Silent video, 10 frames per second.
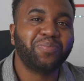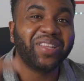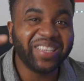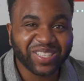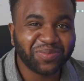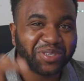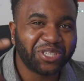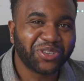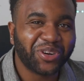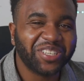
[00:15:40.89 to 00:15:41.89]
please be
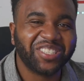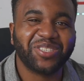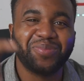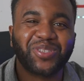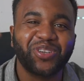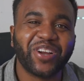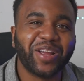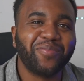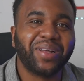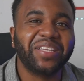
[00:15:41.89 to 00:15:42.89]
sure to
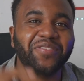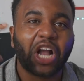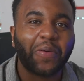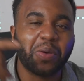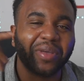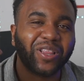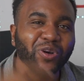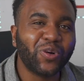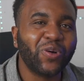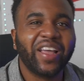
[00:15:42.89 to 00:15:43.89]
subscribe and leave a comment
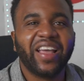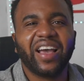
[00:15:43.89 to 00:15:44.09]
below.